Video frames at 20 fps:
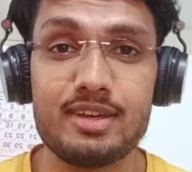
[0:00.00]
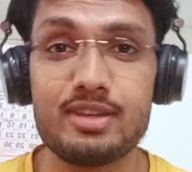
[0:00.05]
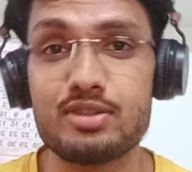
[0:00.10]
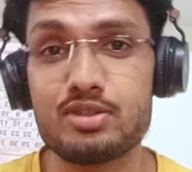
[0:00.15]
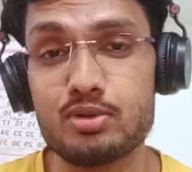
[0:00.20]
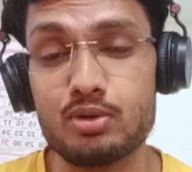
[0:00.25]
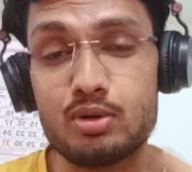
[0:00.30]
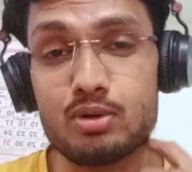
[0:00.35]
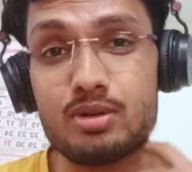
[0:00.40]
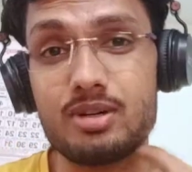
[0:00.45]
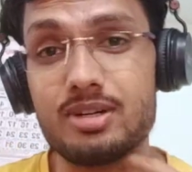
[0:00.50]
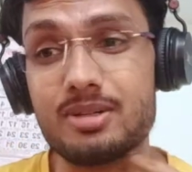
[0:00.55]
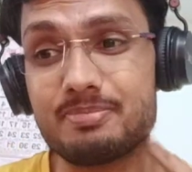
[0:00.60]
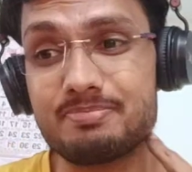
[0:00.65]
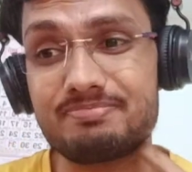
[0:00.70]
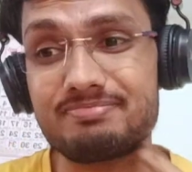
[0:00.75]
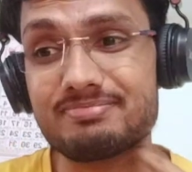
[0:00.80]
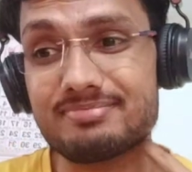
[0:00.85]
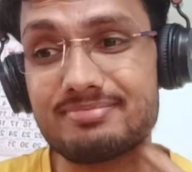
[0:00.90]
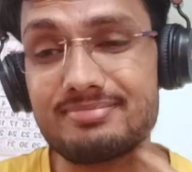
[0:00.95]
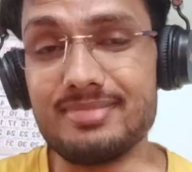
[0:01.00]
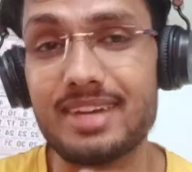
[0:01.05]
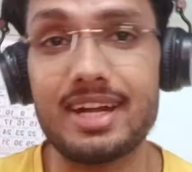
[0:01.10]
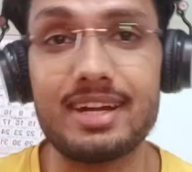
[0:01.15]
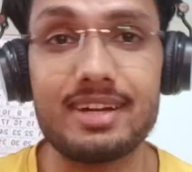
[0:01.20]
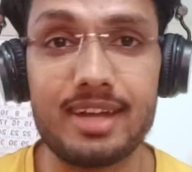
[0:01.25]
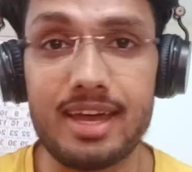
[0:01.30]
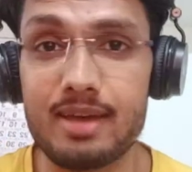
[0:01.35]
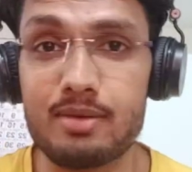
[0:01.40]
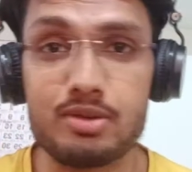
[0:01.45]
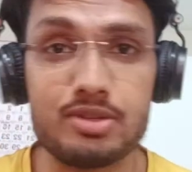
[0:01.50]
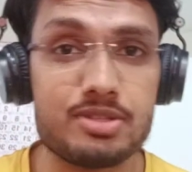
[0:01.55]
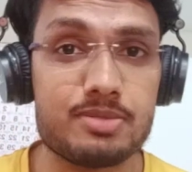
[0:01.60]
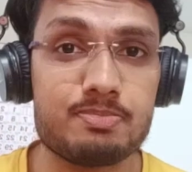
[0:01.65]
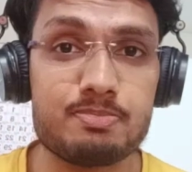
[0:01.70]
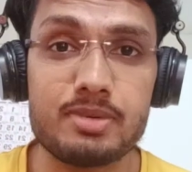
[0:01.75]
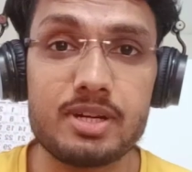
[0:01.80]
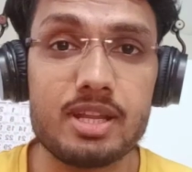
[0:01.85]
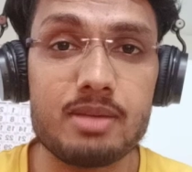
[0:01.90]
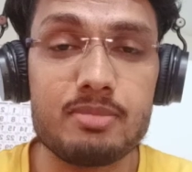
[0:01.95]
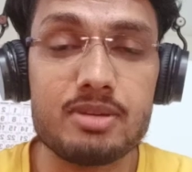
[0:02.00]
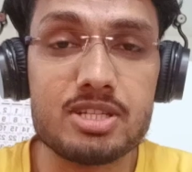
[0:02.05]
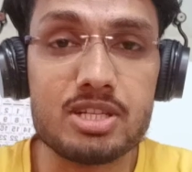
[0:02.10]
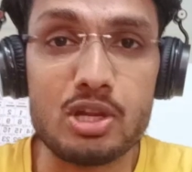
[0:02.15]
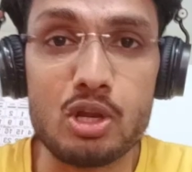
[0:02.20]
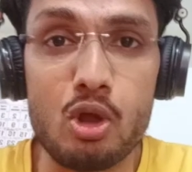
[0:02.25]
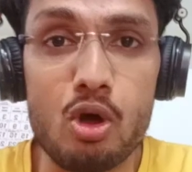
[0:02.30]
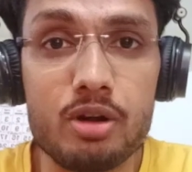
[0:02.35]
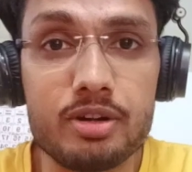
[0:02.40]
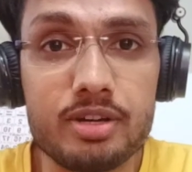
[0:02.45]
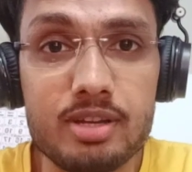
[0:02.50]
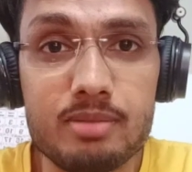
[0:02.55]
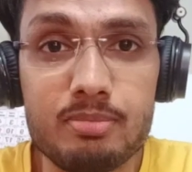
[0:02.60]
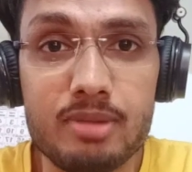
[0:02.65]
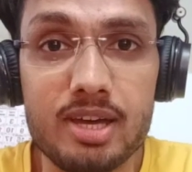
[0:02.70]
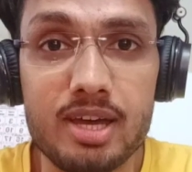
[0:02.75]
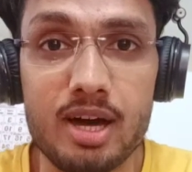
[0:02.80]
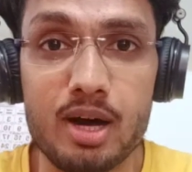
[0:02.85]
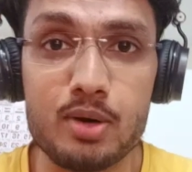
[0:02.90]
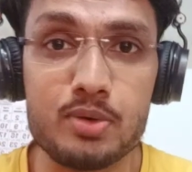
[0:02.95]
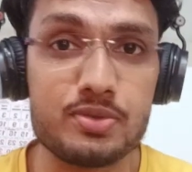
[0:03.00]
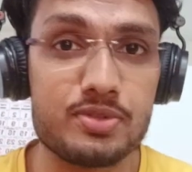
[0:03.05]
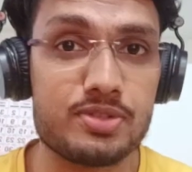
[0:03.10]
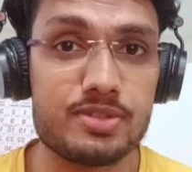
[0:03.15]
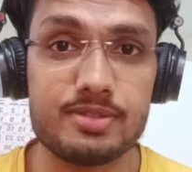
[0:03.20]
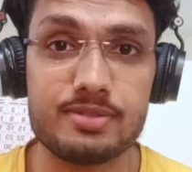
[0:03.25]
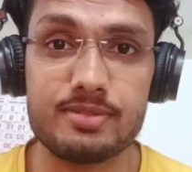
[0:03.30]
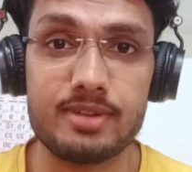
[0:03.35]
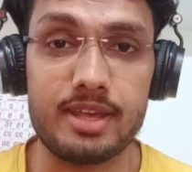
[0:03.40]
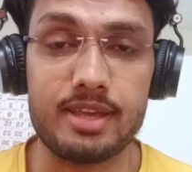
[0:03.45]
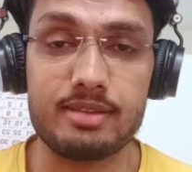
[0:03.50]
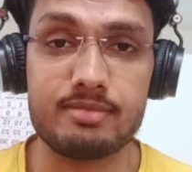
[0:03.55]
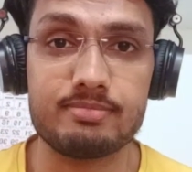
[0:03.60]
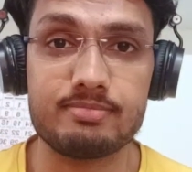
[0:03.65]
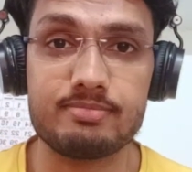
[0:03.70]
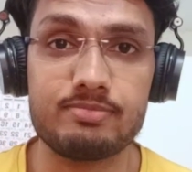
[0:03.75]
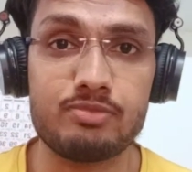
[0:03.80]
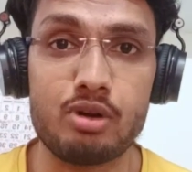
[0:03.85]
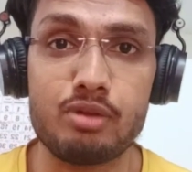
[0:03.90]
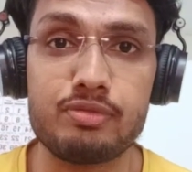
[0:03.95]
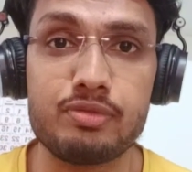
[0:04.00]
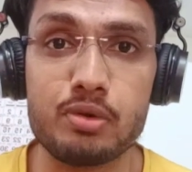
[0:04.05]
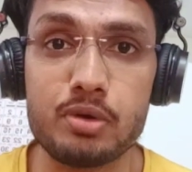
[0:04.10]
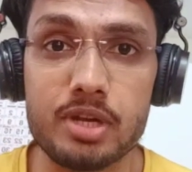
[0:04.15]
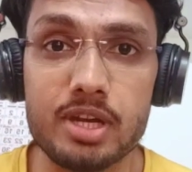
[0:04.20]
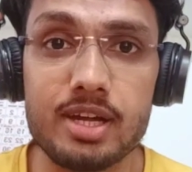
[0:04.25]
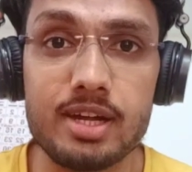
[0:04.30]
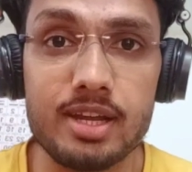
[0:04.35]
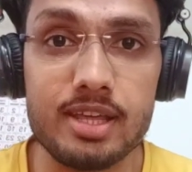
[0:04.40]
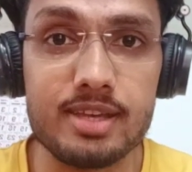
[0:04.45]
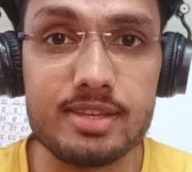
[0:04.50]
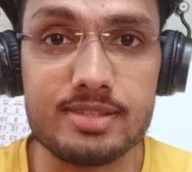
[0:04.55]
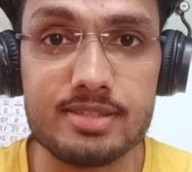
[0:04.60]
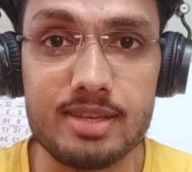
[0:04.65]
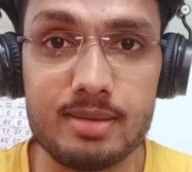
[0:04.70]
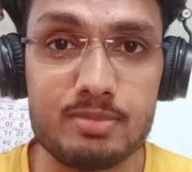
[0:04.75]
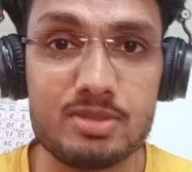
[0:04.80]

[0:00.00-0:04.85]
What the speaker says: So and I was pretty much locked in my house like for 14 days.